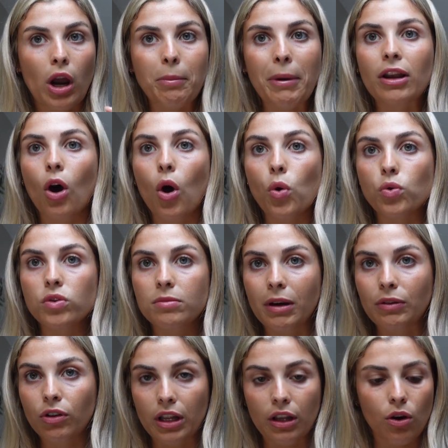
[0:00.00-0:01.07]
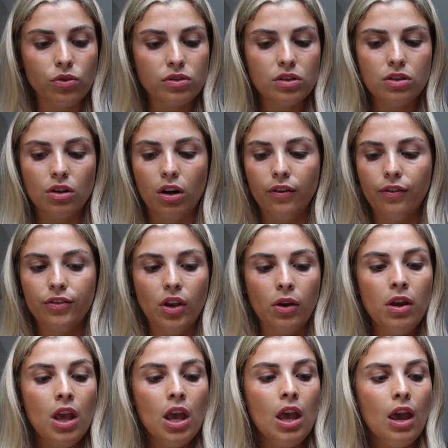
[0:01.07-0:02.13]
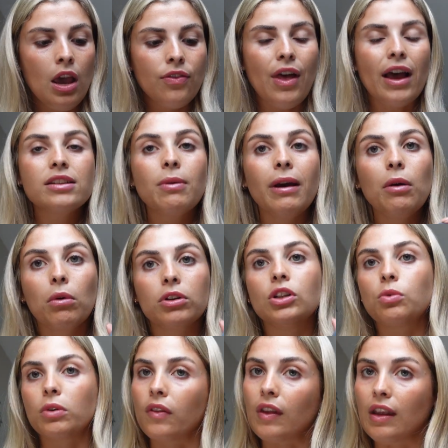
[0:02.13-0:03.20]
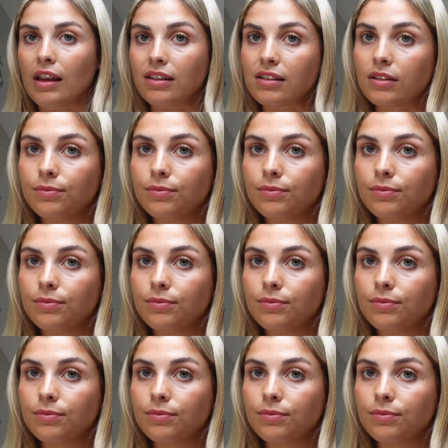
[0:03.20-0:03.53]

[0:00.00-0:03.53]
goals and my running goals and stuff. So that's why I wanted one of these.